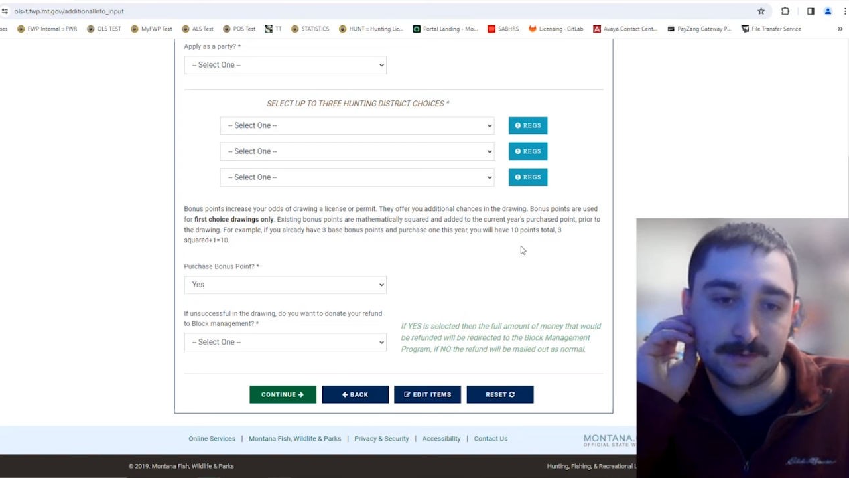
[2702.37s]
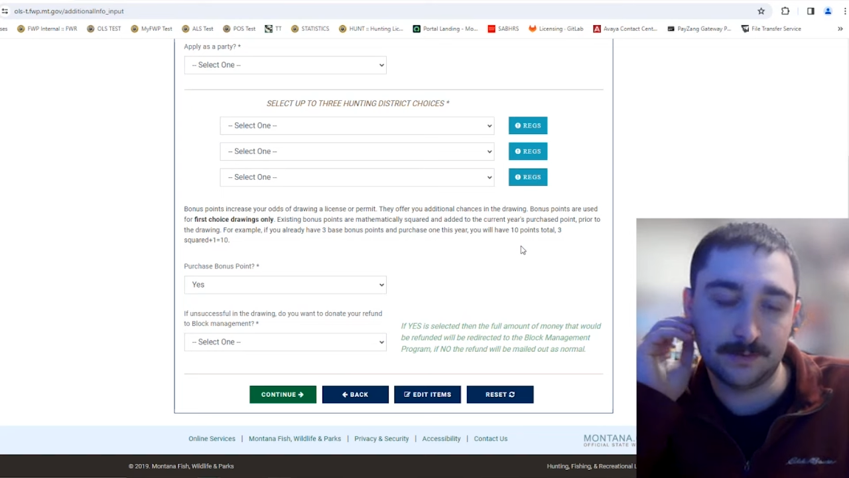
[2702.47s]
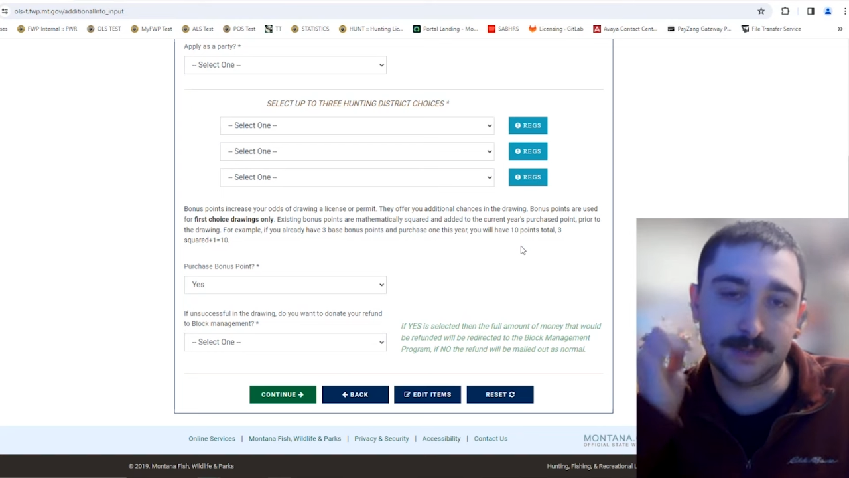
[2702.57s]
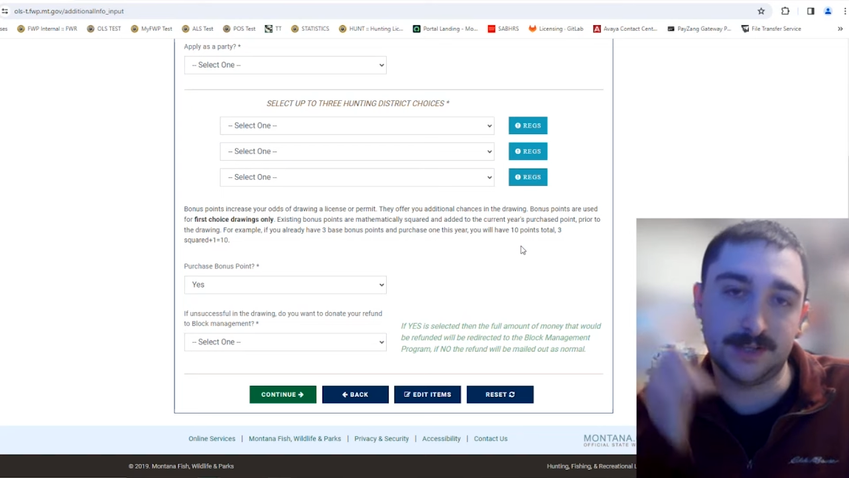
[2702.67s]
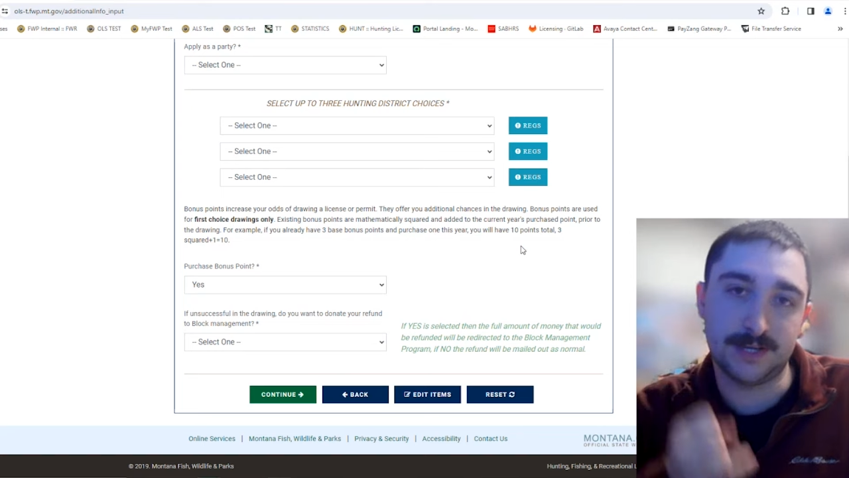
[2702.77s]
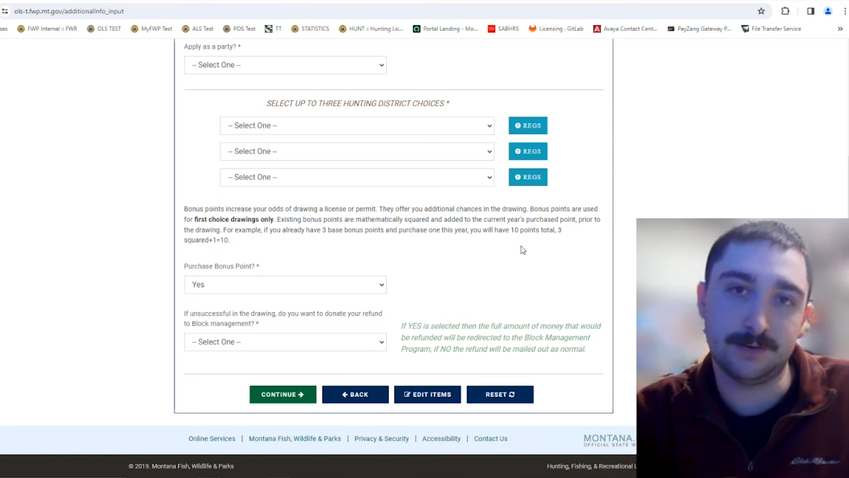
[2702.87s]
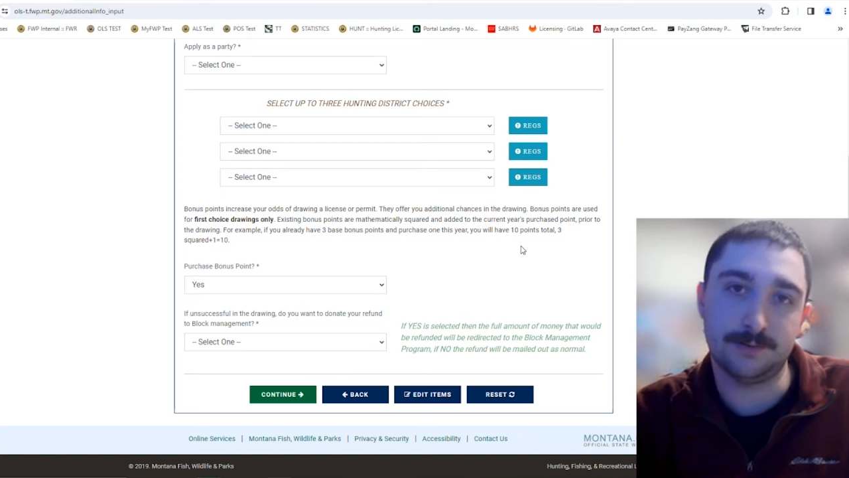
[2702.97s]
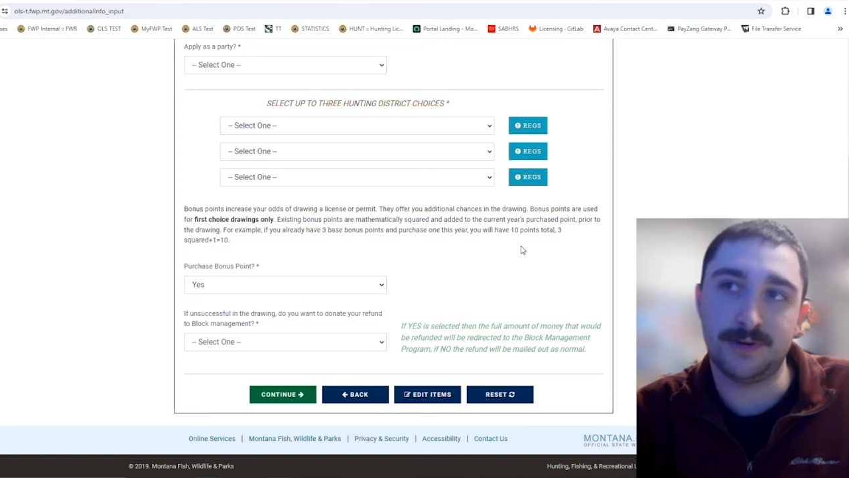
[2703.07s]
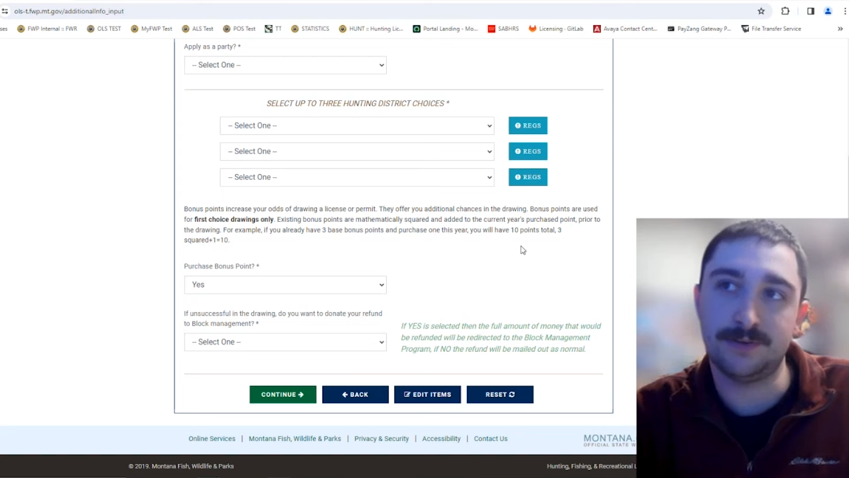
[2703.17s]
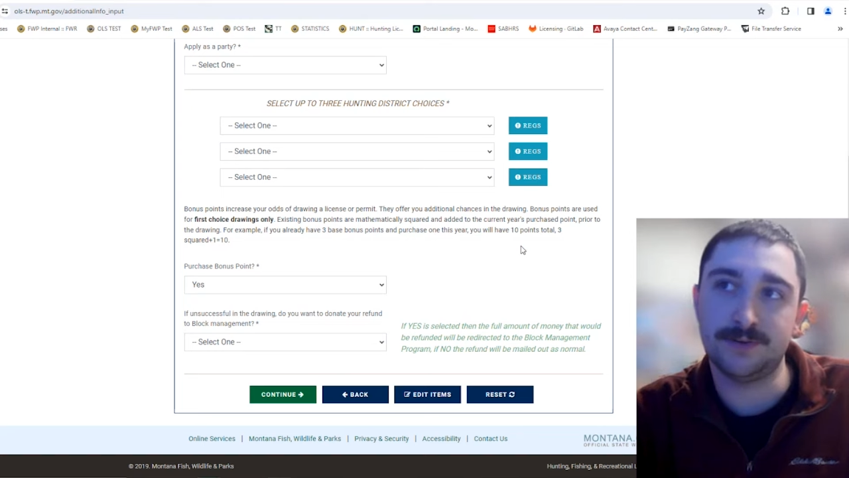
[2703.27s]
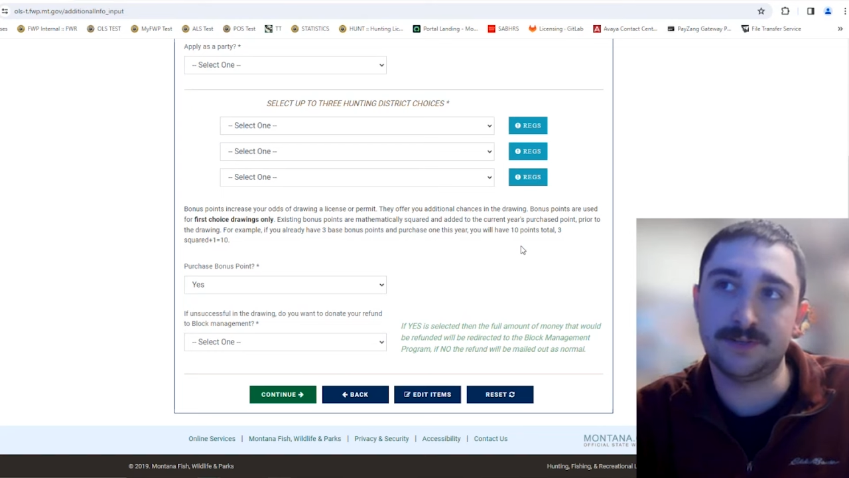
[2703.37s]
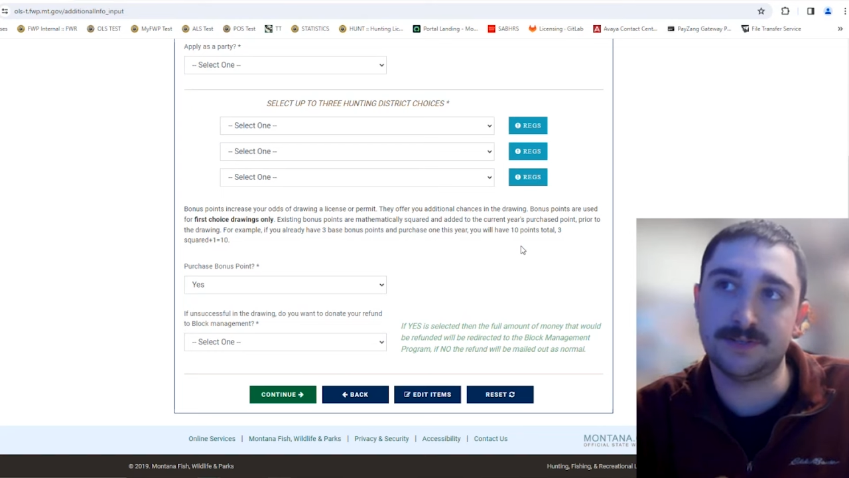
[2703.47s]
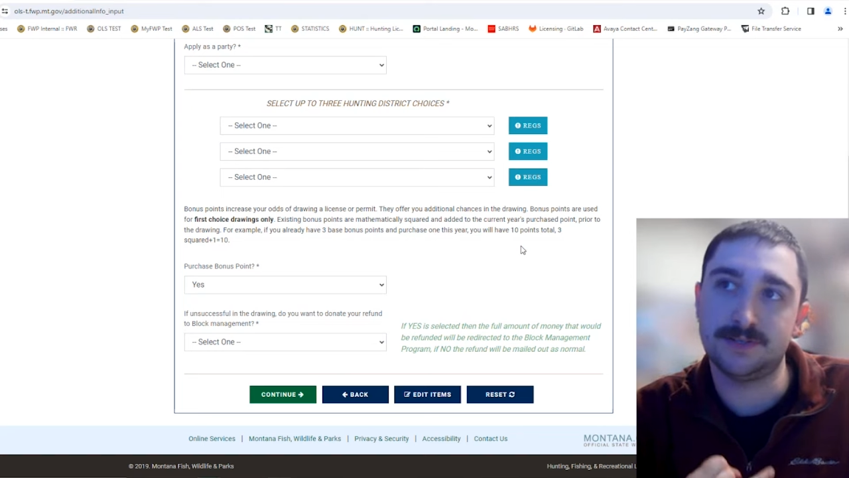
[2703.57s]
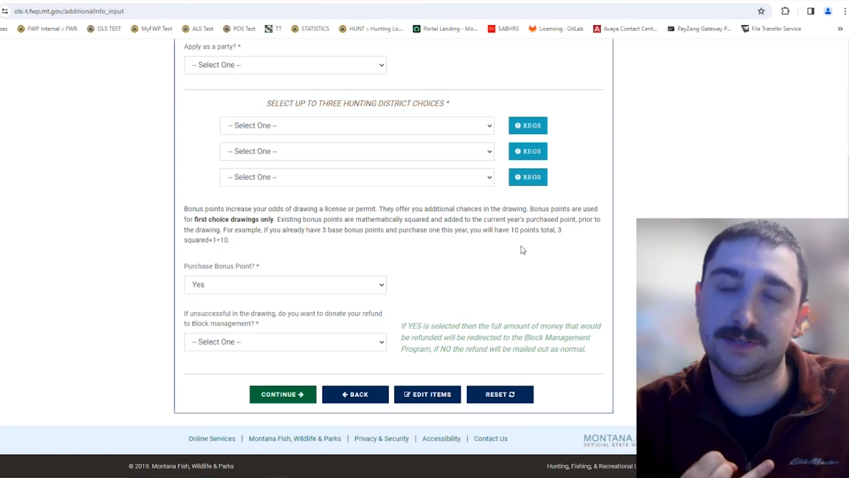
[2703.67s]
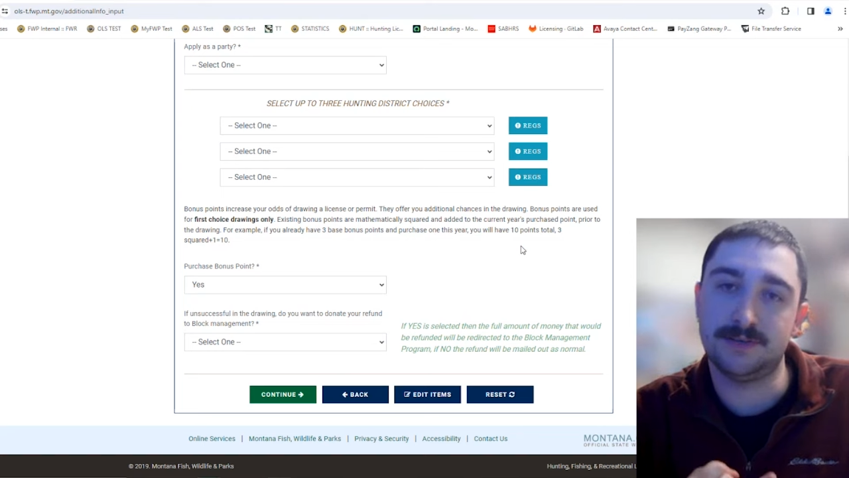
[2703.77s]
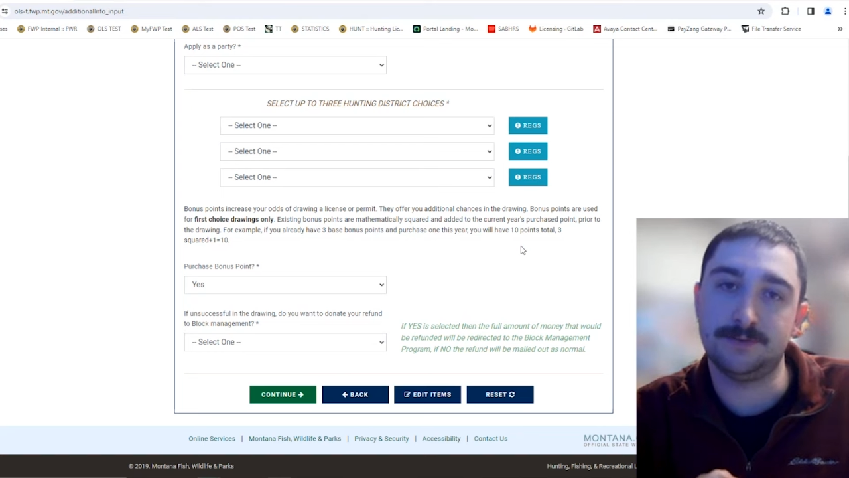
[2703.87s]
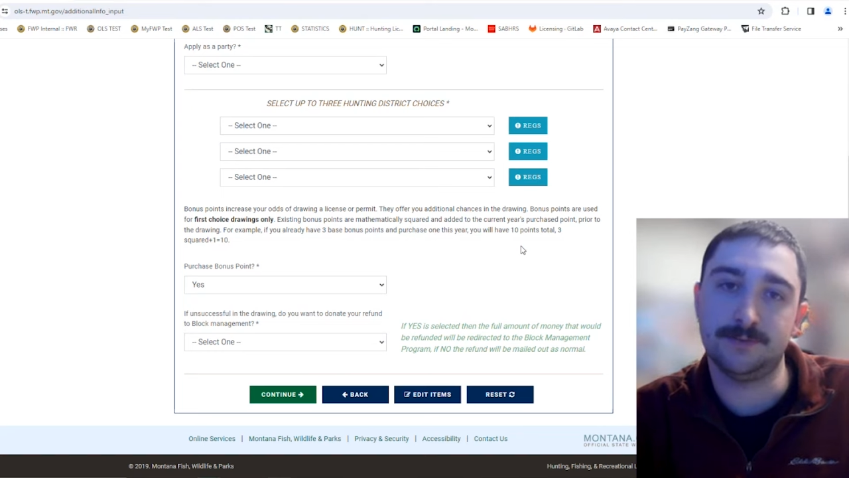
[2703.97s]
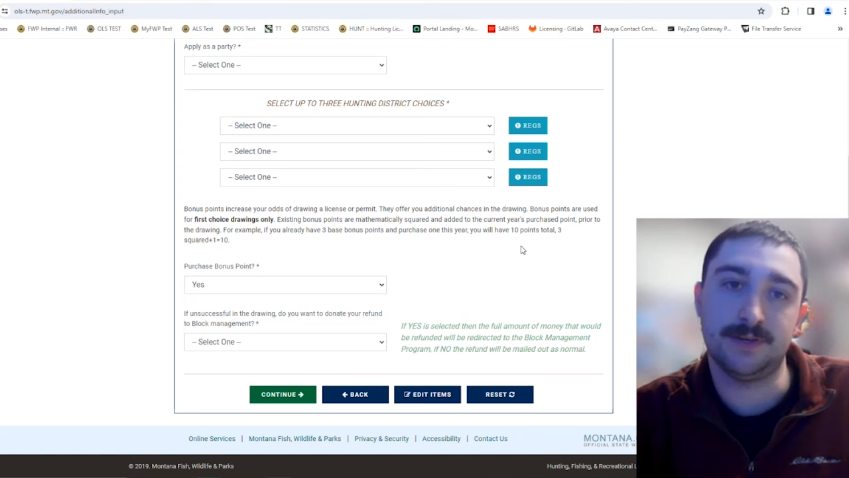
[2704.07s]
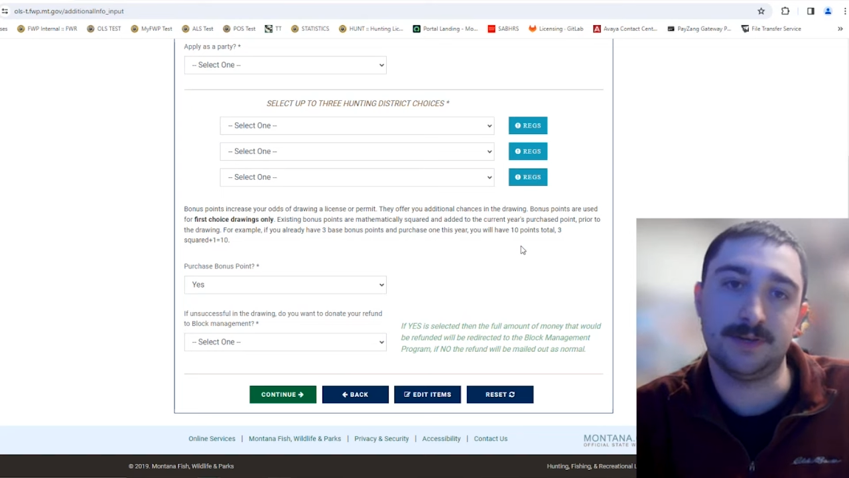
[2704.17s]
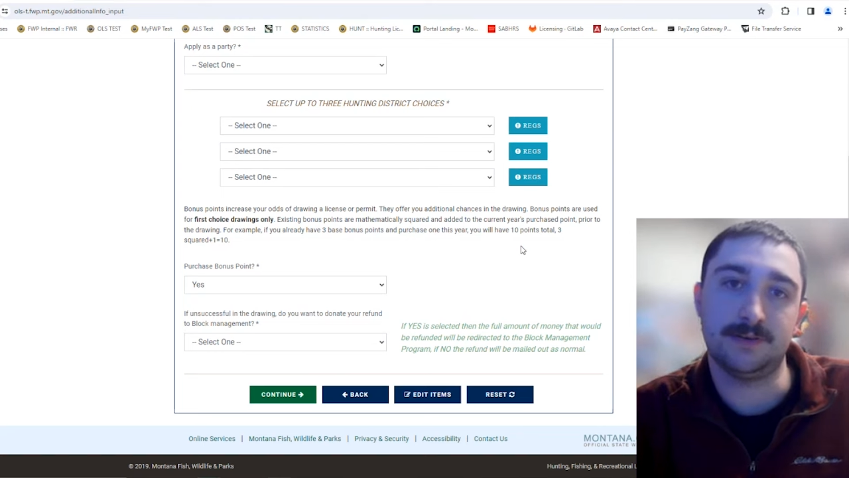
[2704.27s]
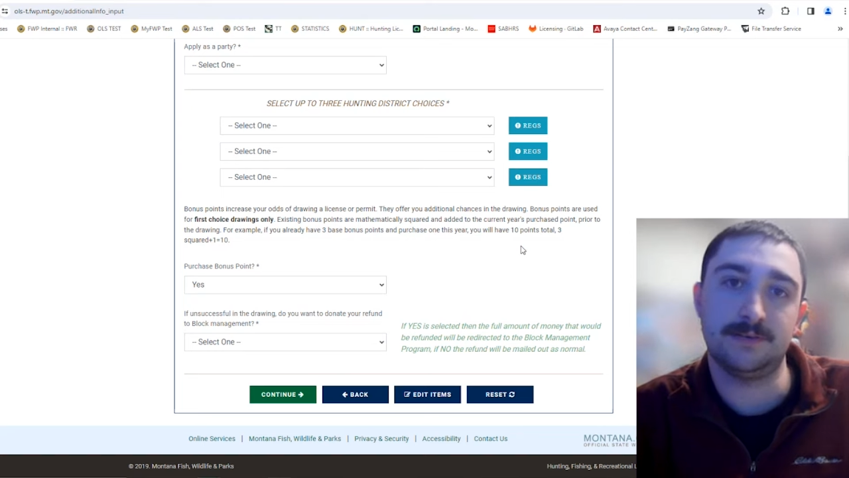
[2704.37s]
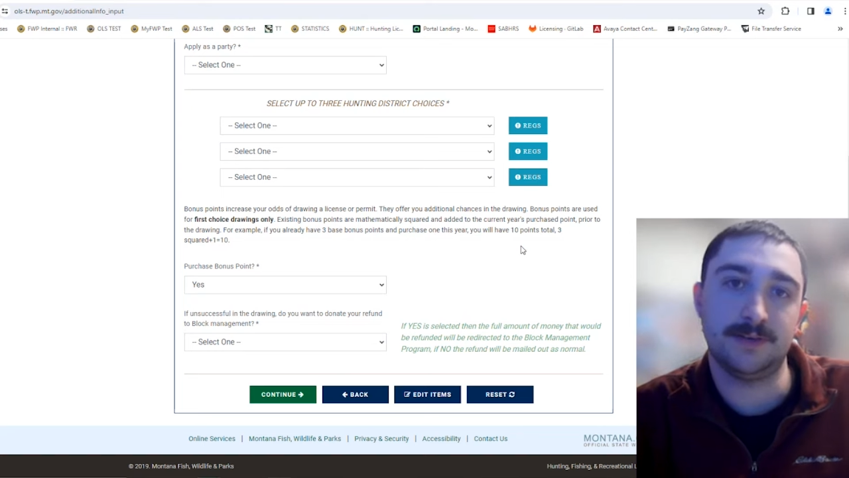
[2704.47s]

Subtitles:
with the landowner preference and for being